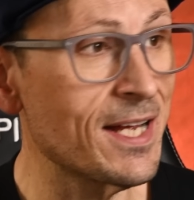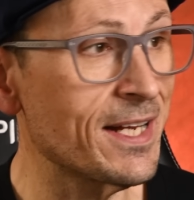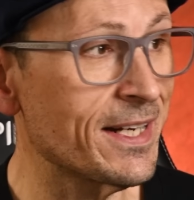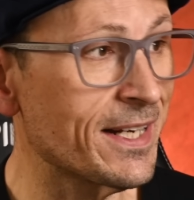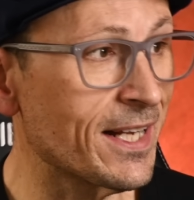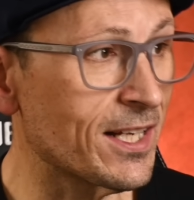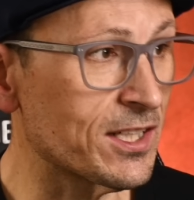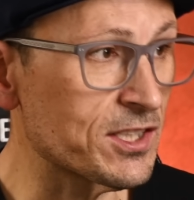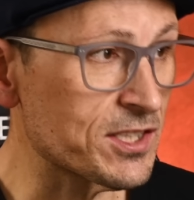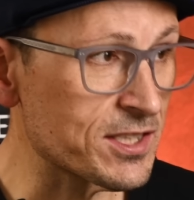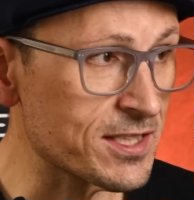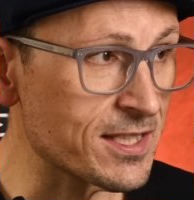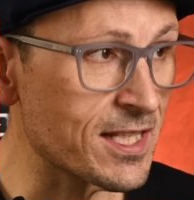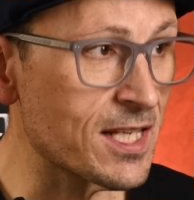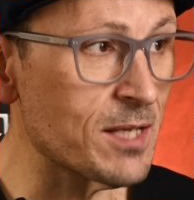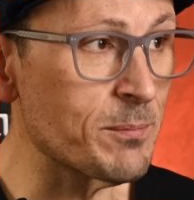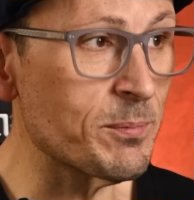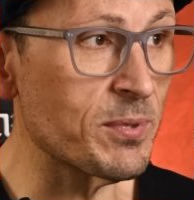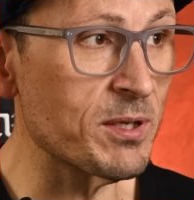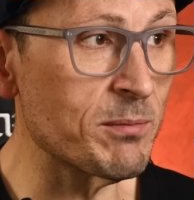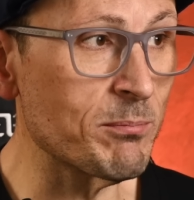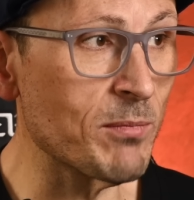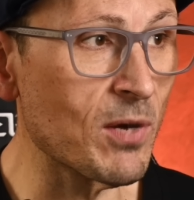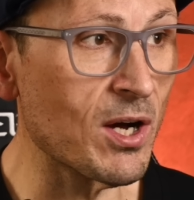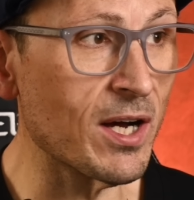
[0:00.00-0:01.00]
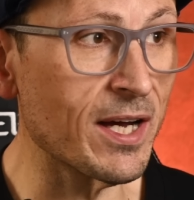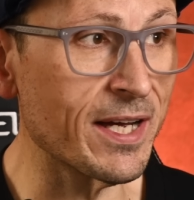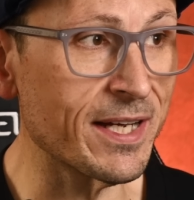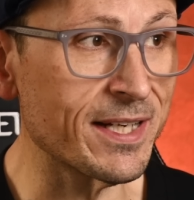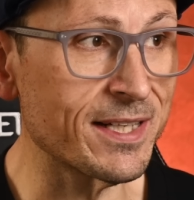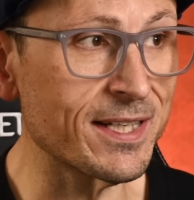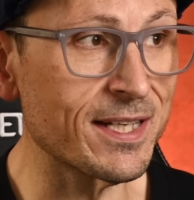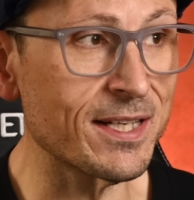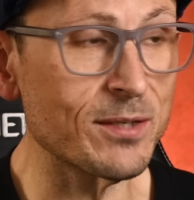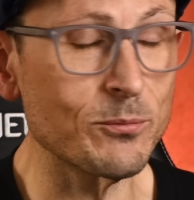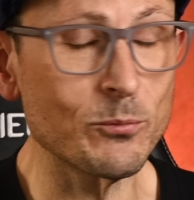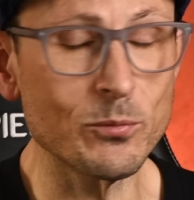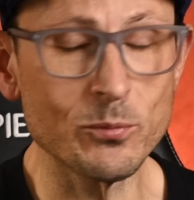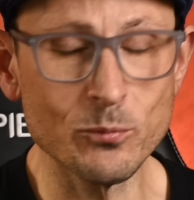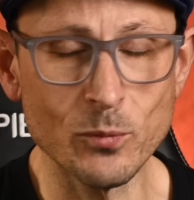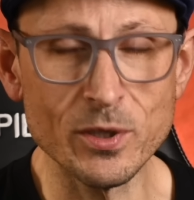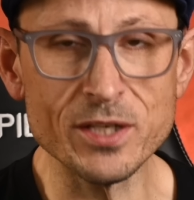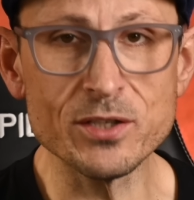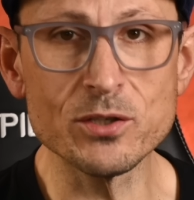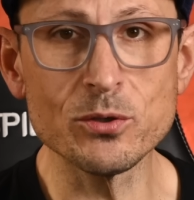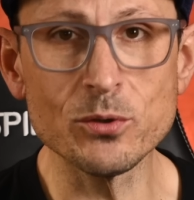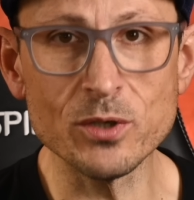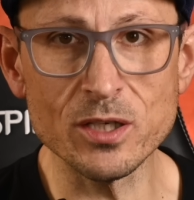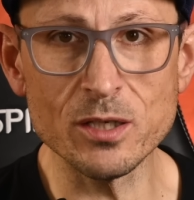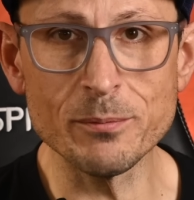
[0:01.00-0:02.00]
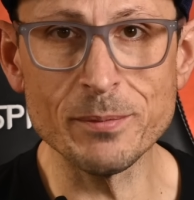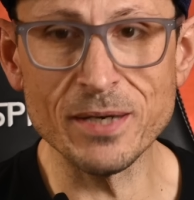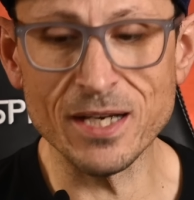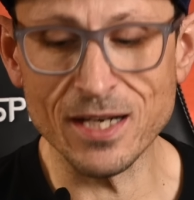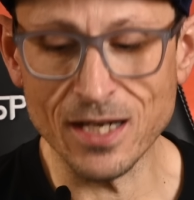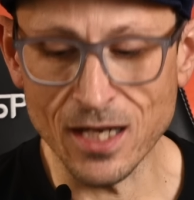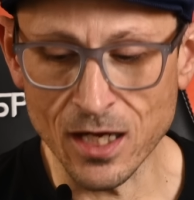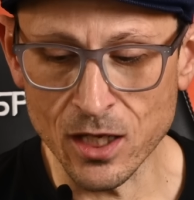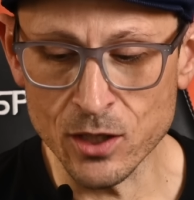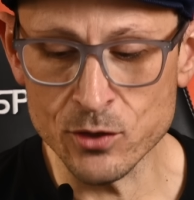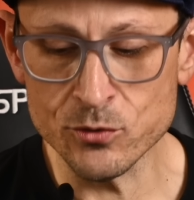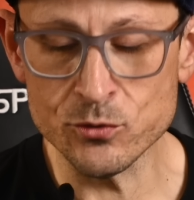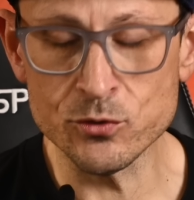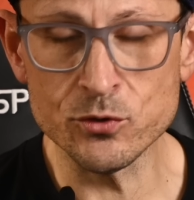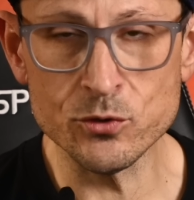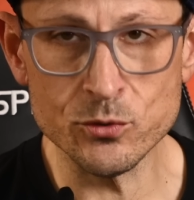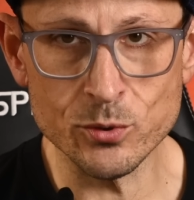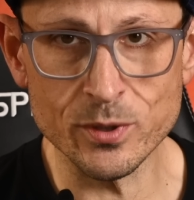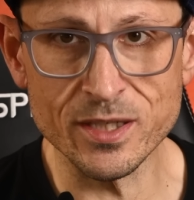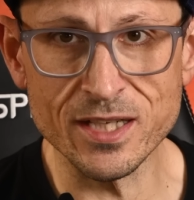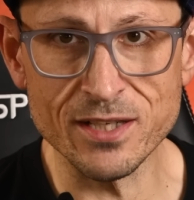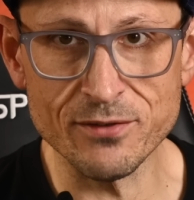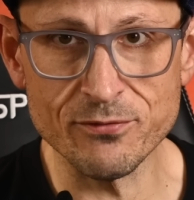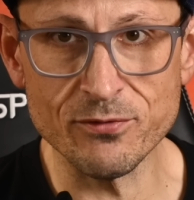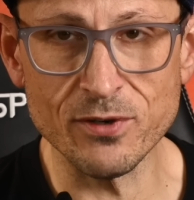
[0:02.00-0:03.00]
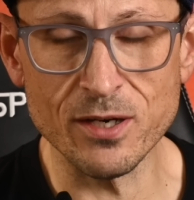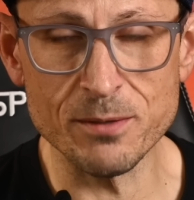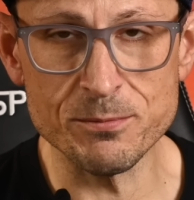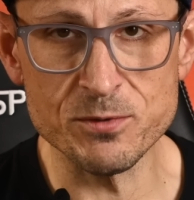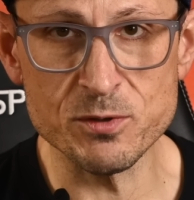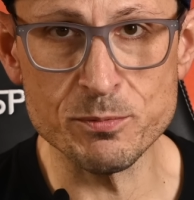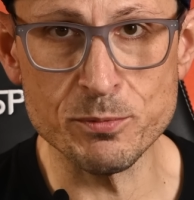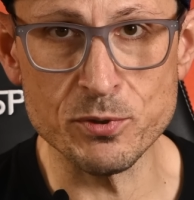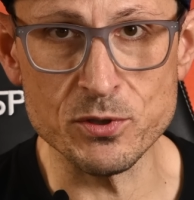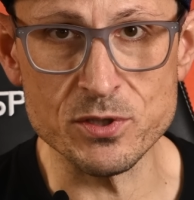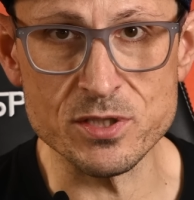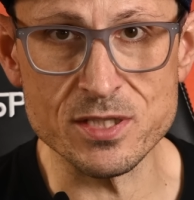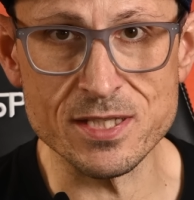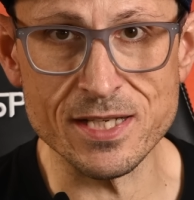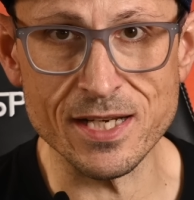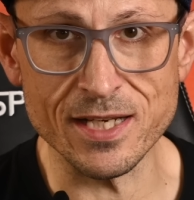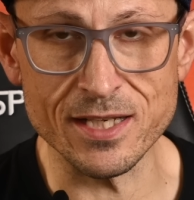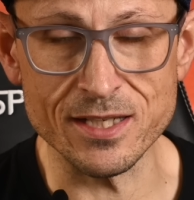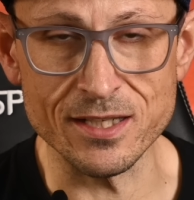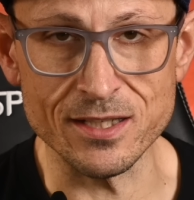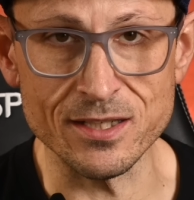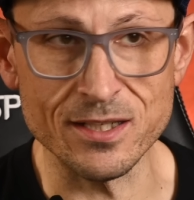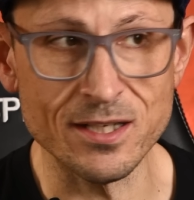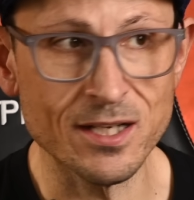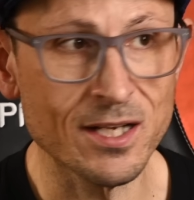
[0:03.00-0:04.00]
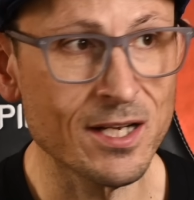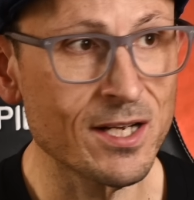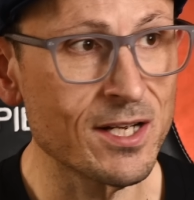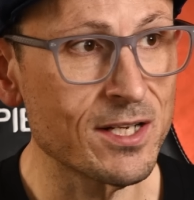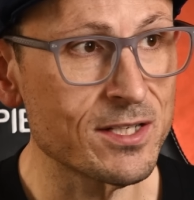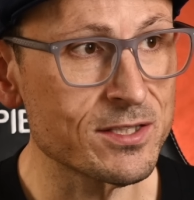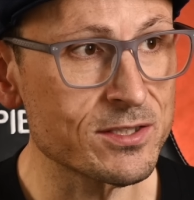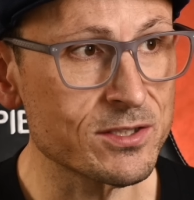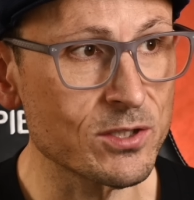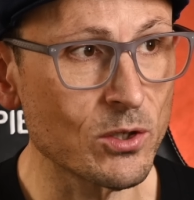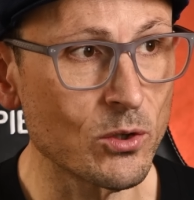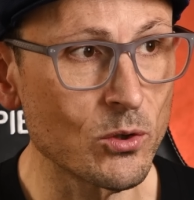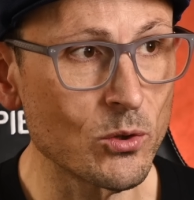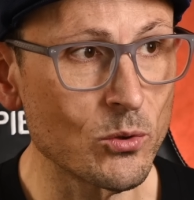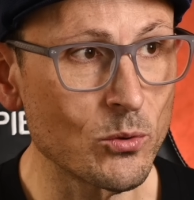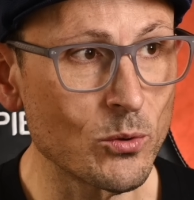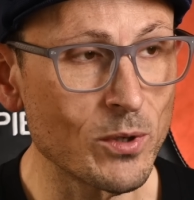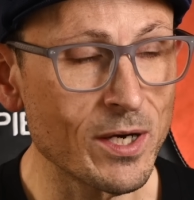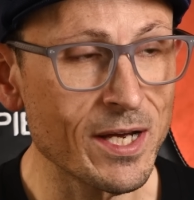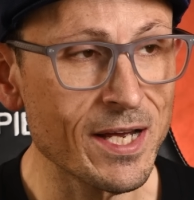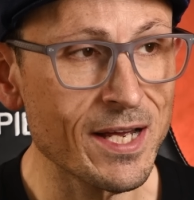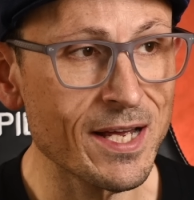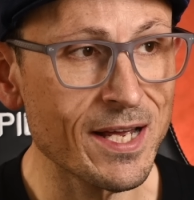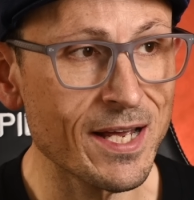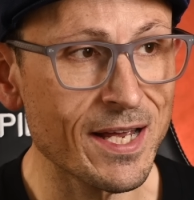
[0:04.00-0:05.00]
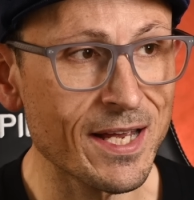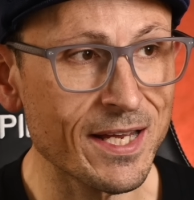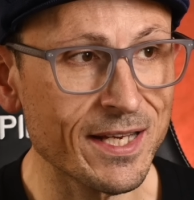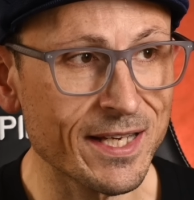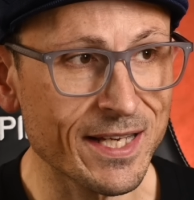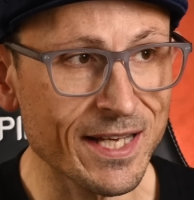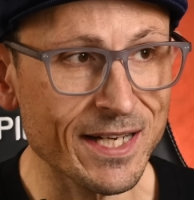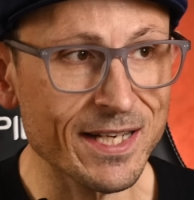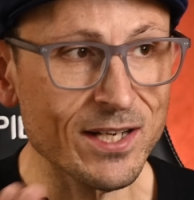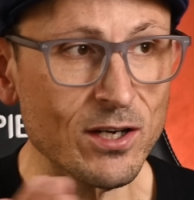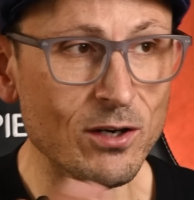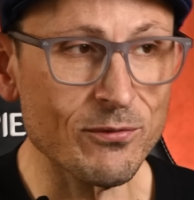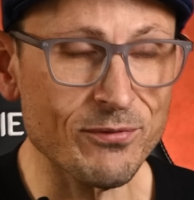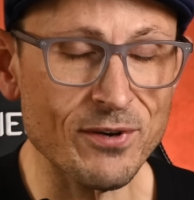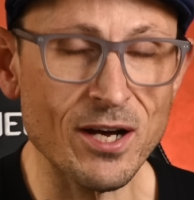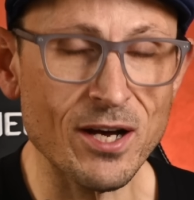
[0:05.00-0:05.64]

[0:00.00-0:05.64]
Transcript: Now just keep in mind, we're talking about 120 frames per second. So getting off